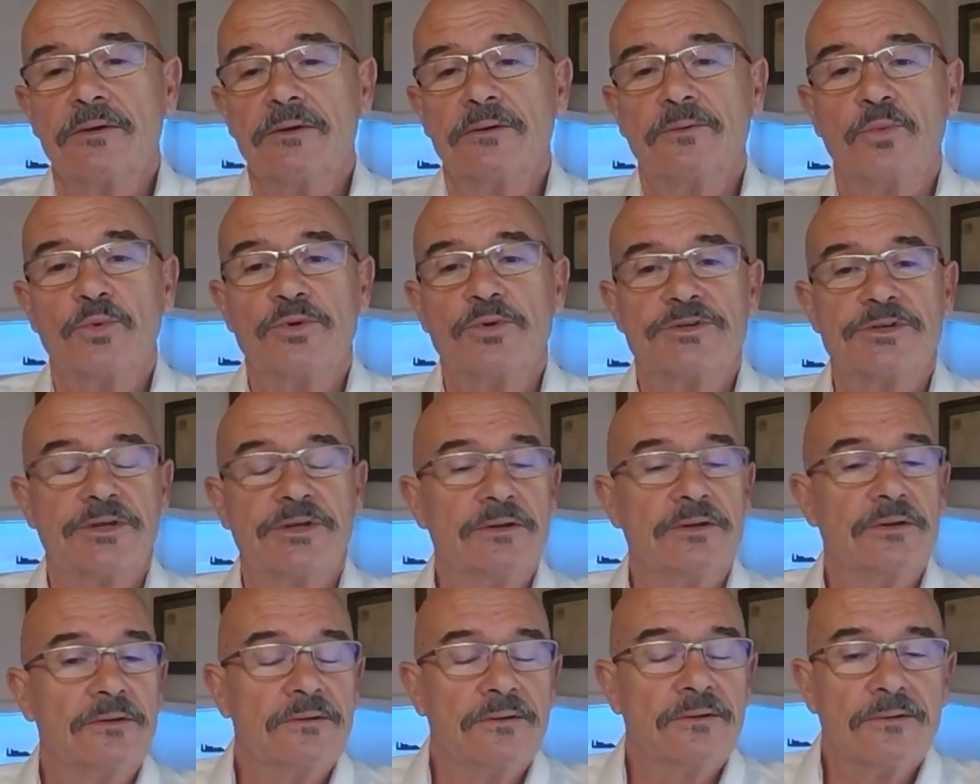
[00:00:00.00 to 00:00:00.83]
Was it
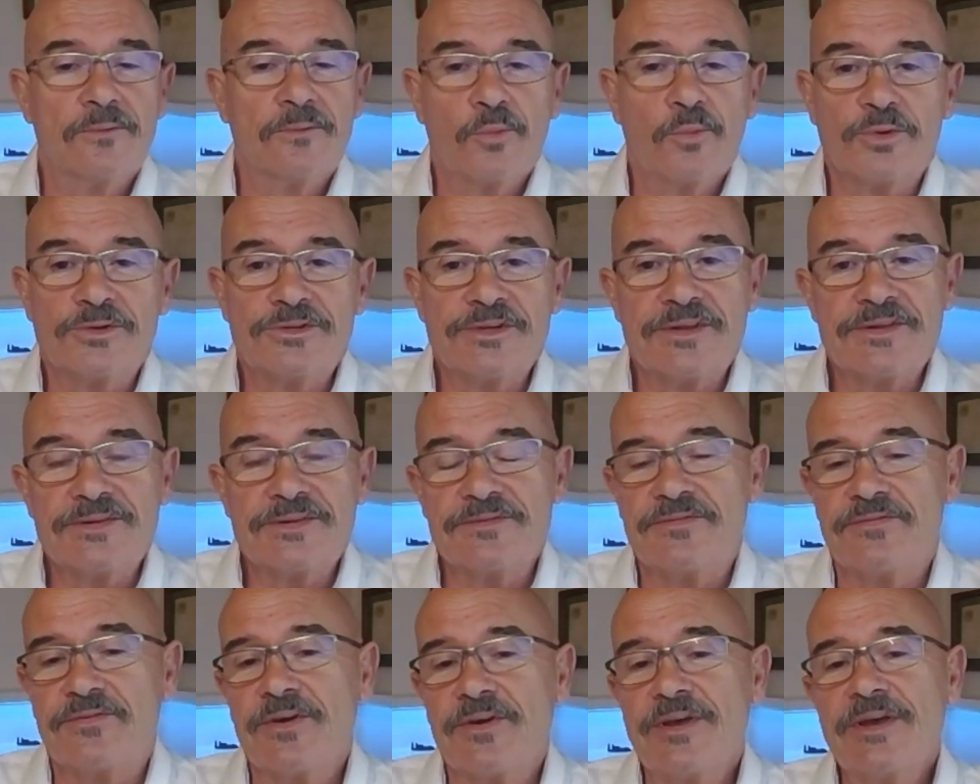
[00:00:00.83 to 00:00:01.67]
the
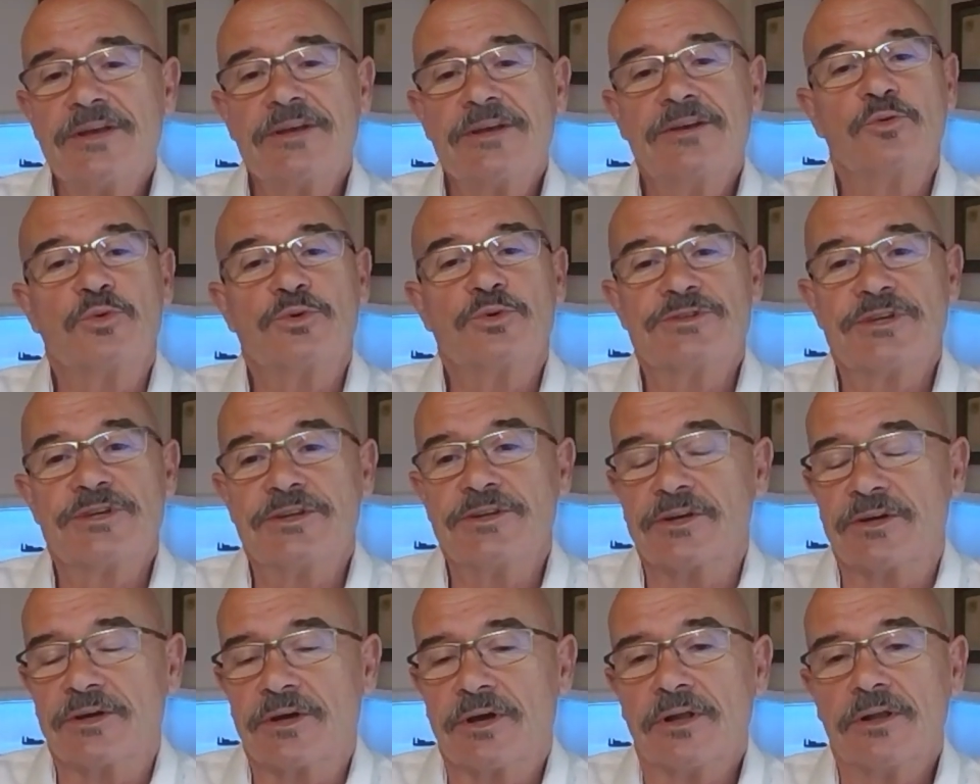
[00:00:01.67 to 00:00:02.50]
fit? Was it
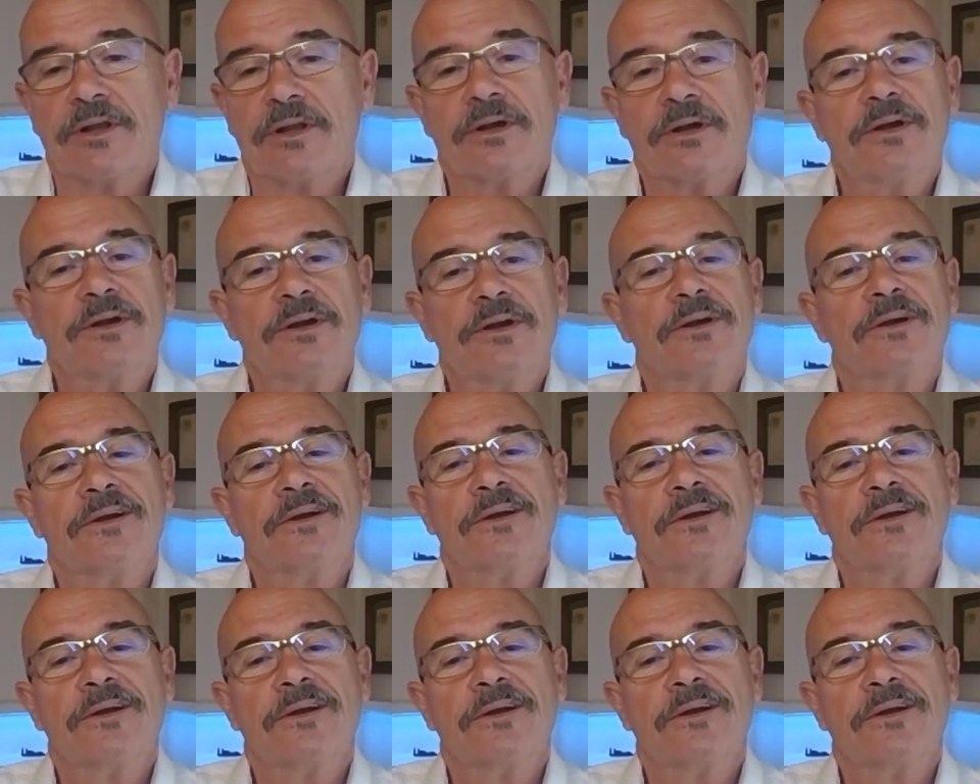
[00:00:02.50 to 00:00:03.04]
the color?